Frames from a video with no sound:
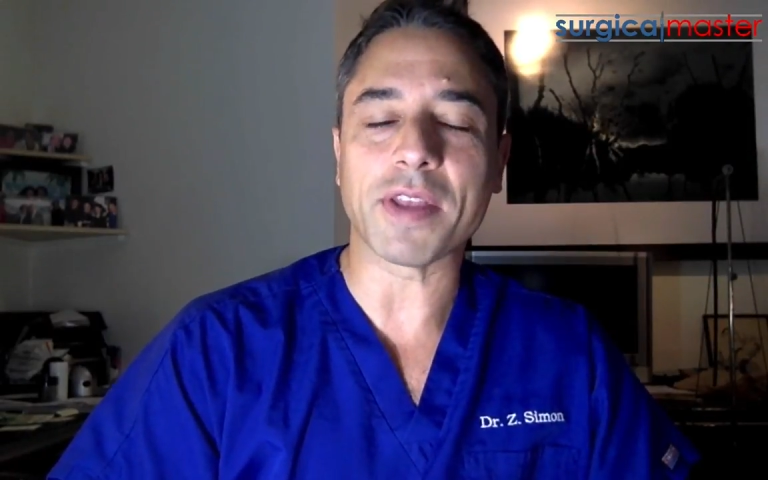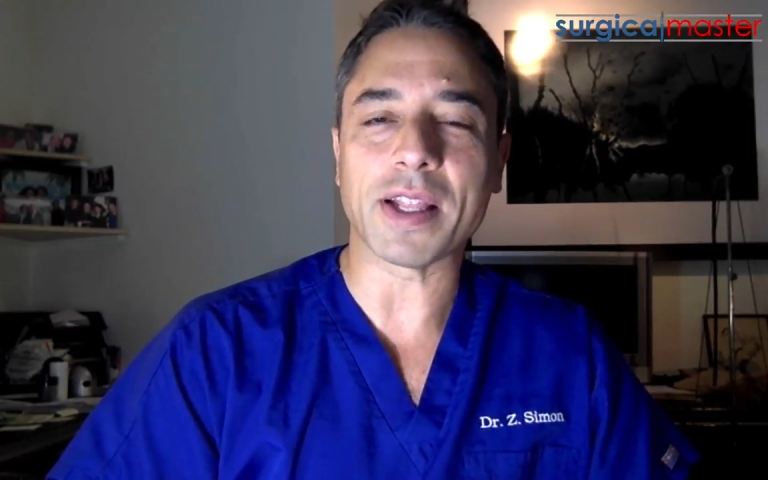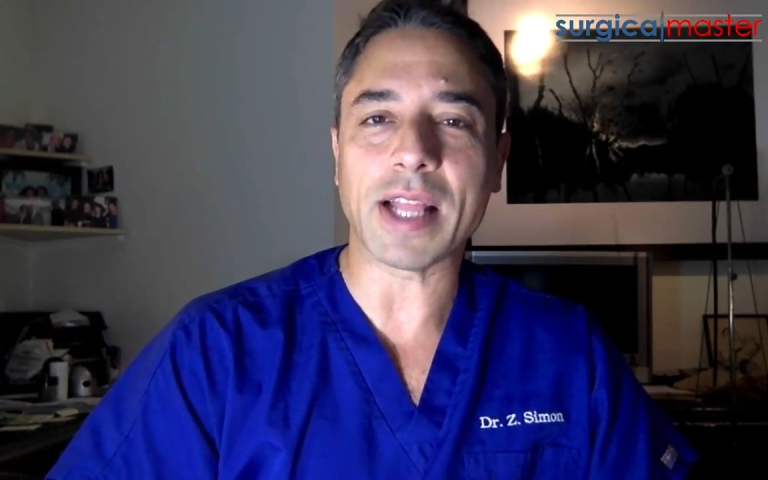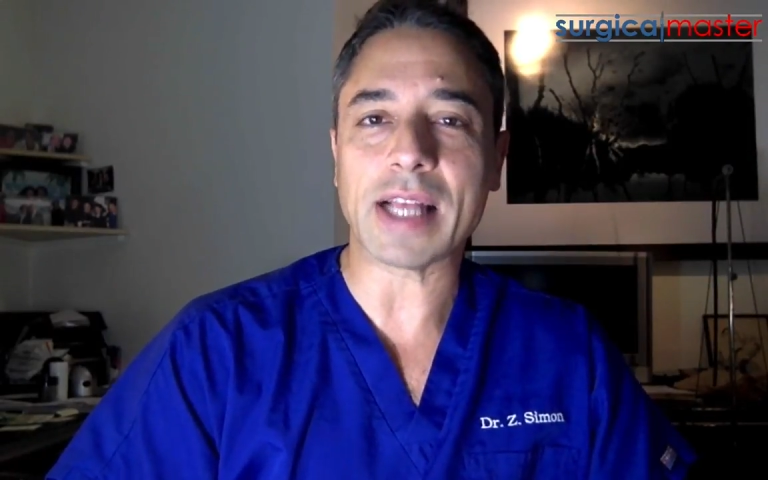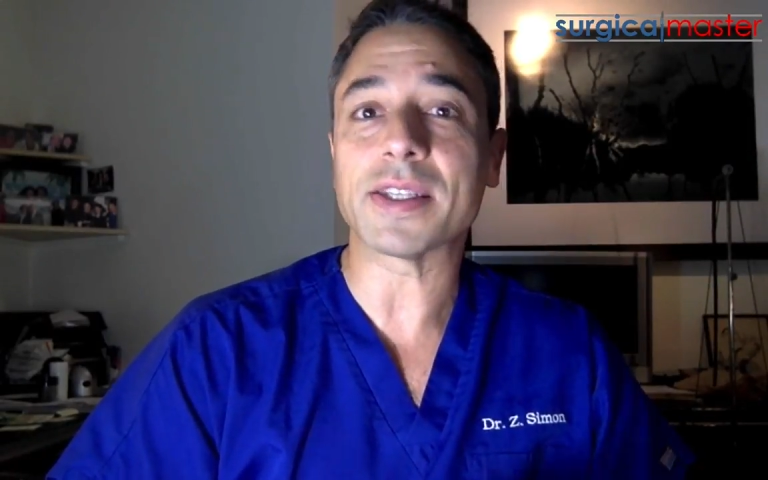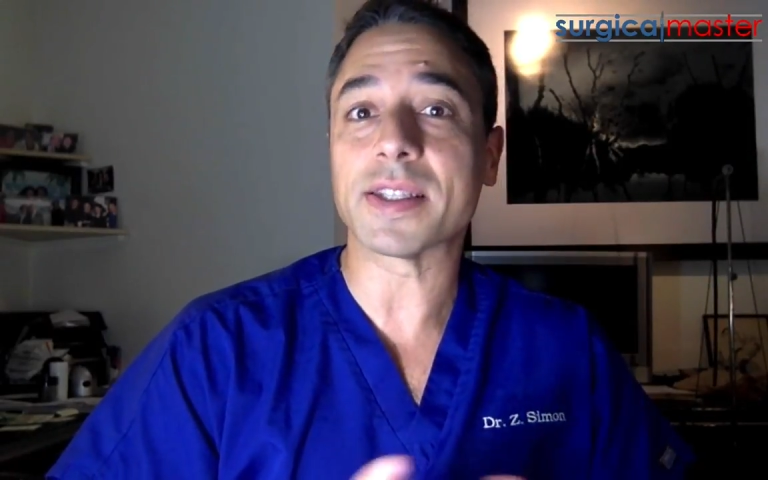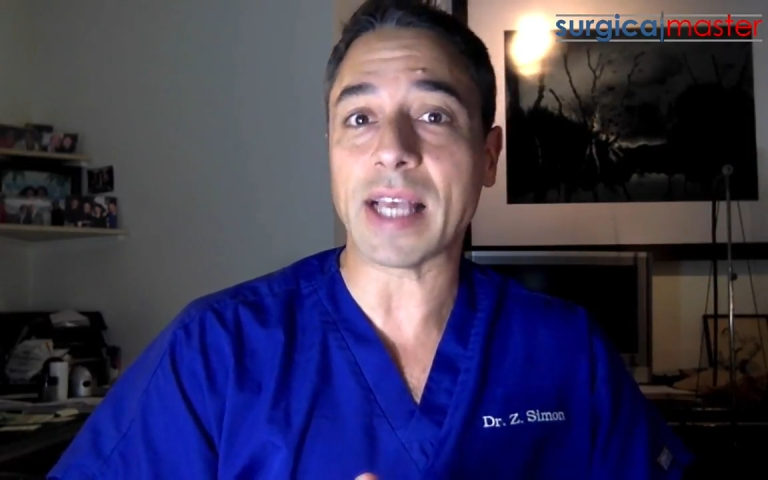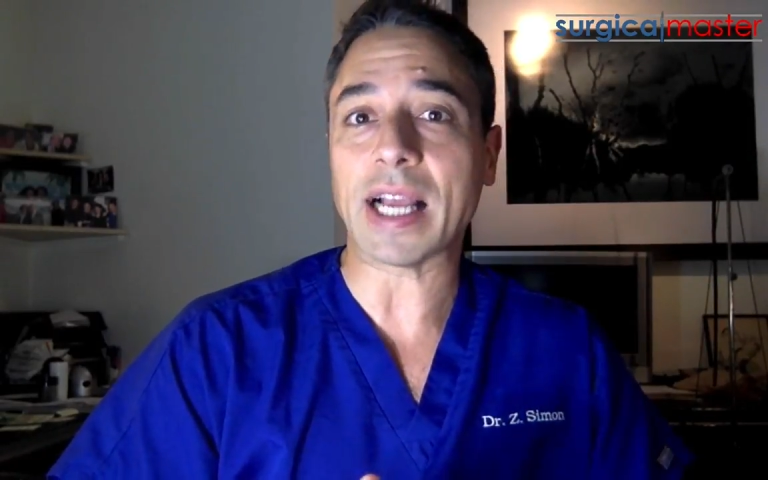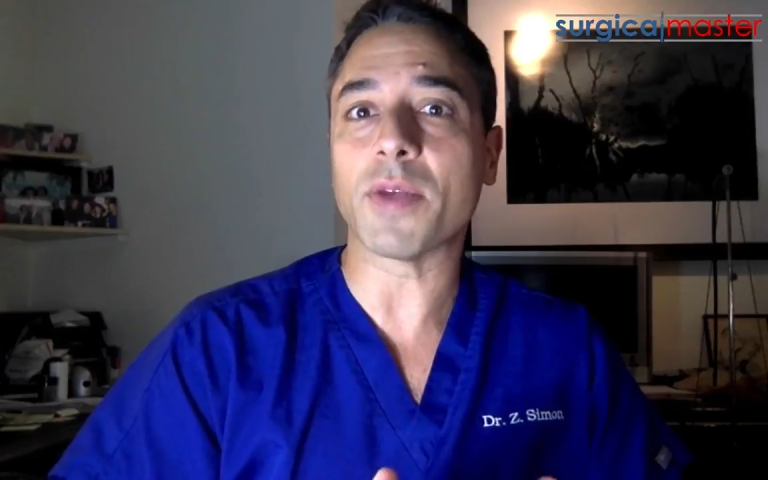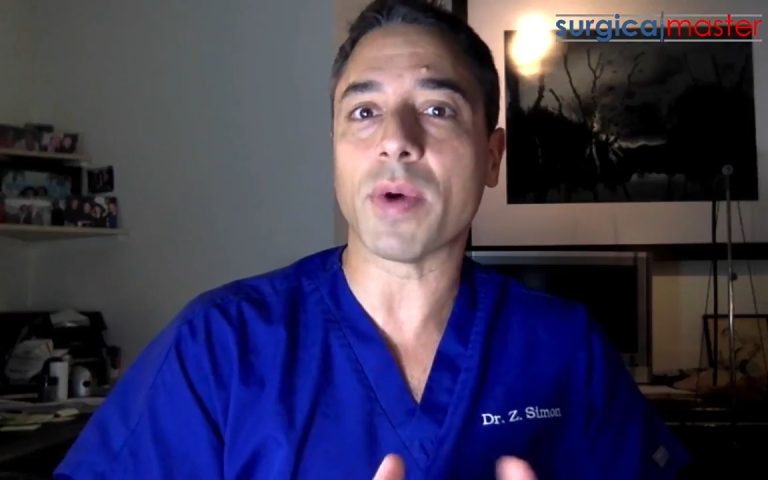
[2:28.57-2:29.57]
And that's
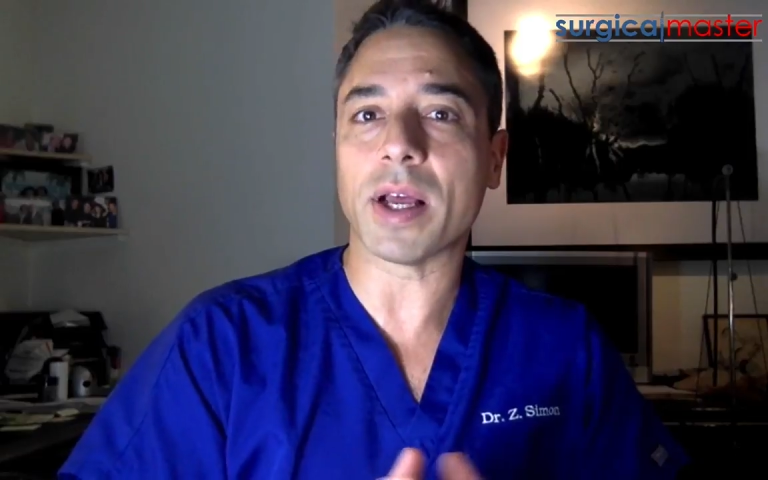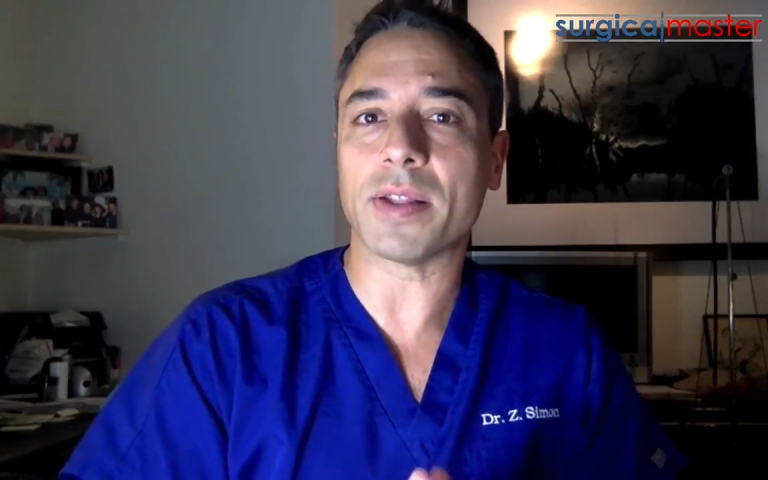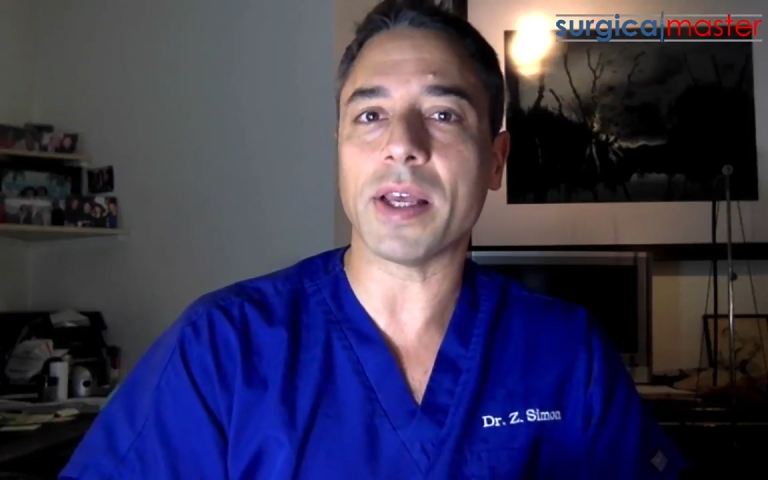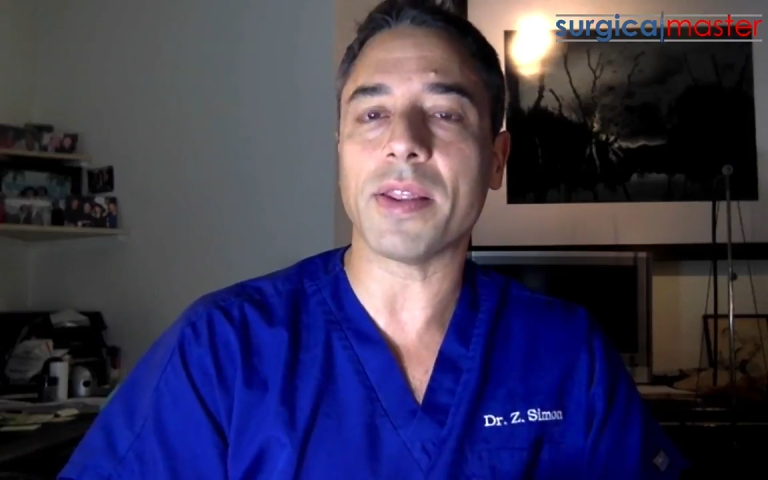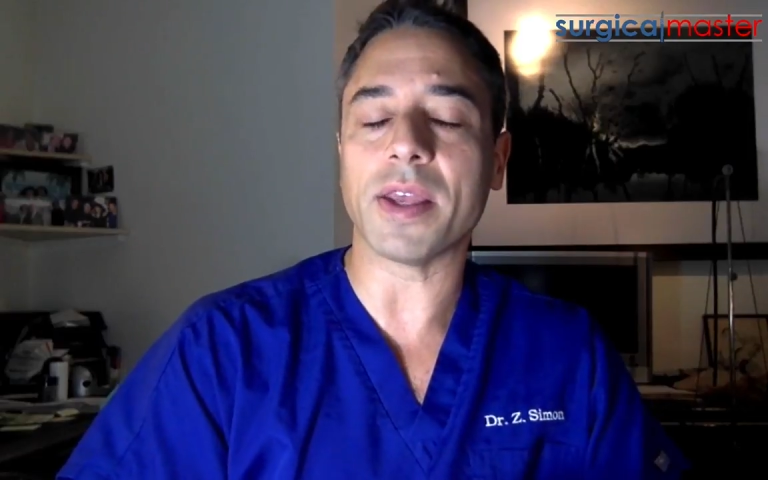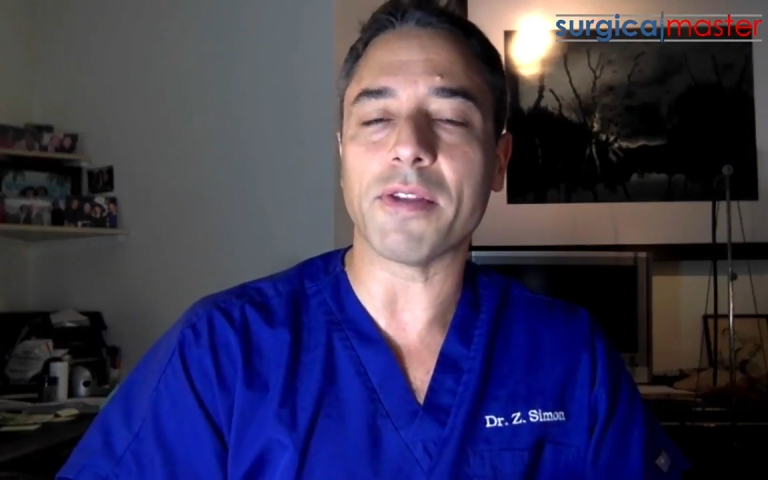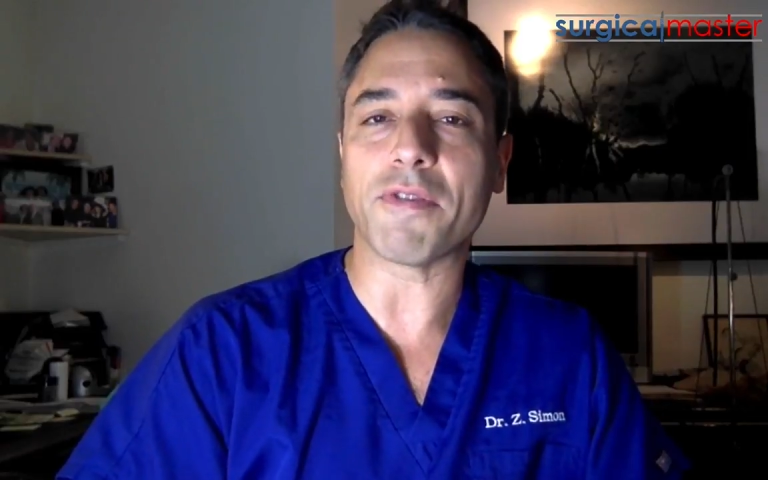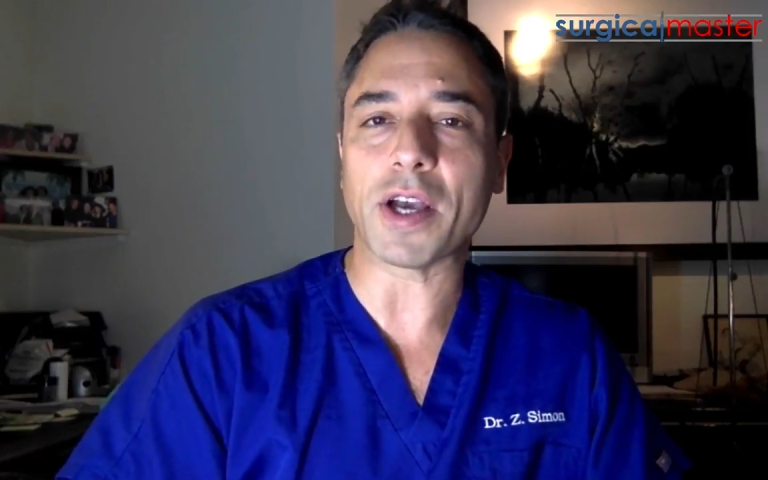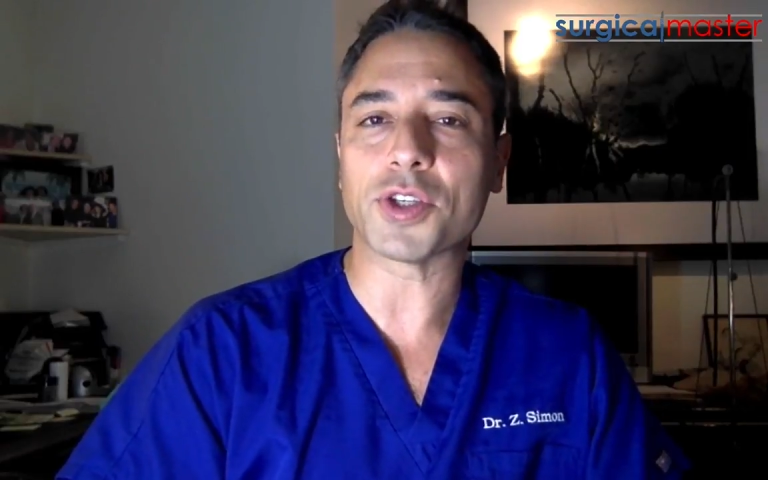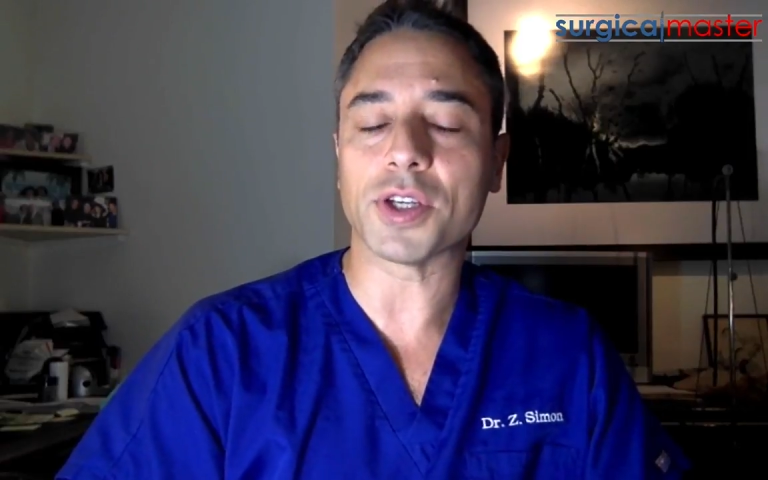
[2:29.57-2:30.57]
exactly what I did. The
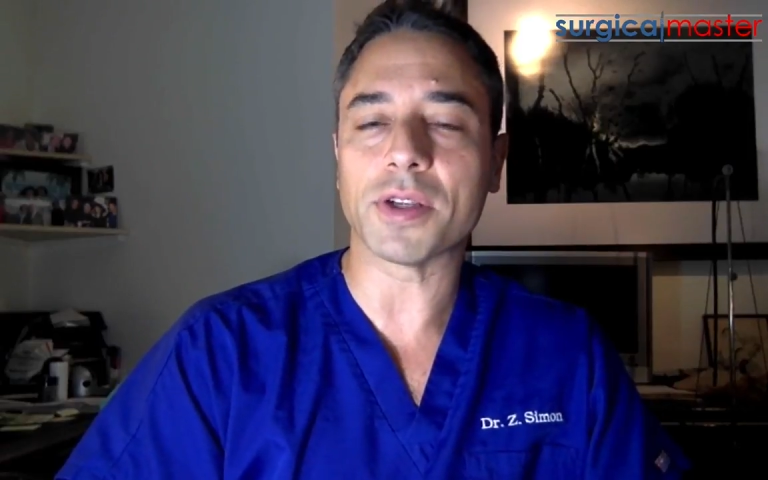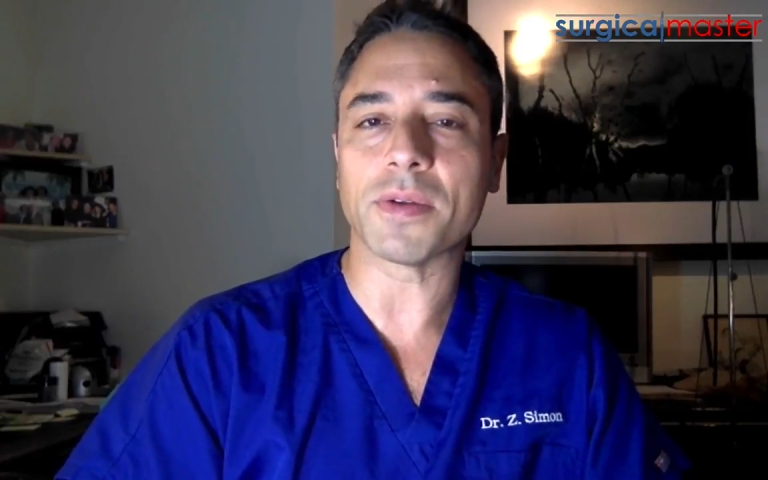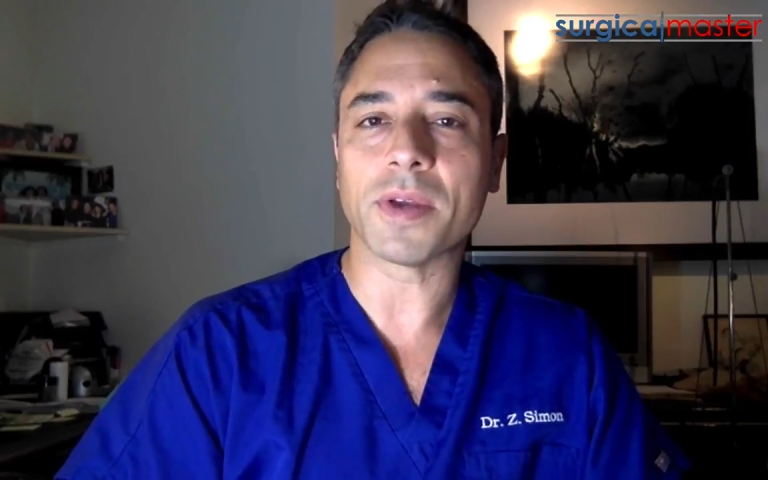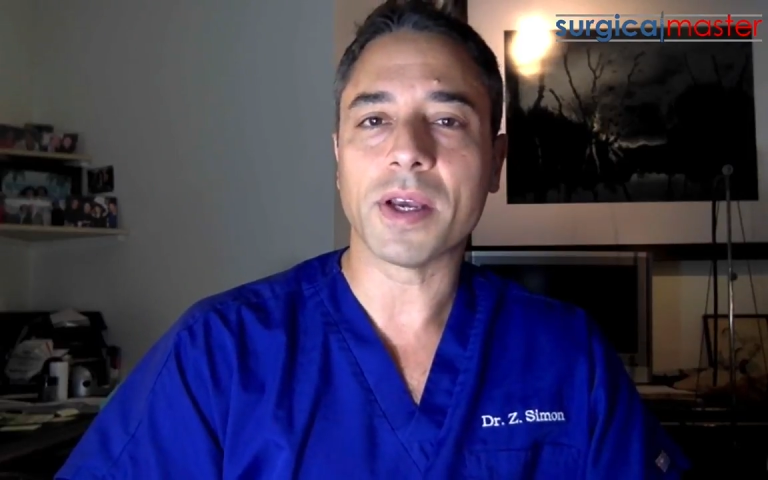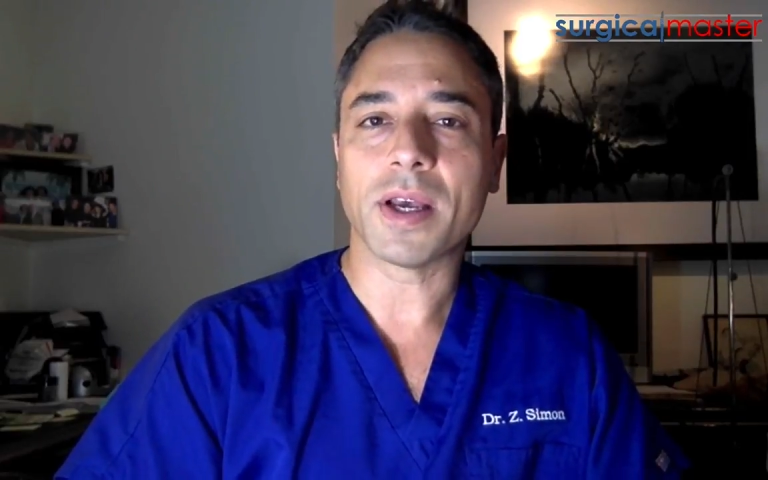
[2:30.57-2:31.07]
infection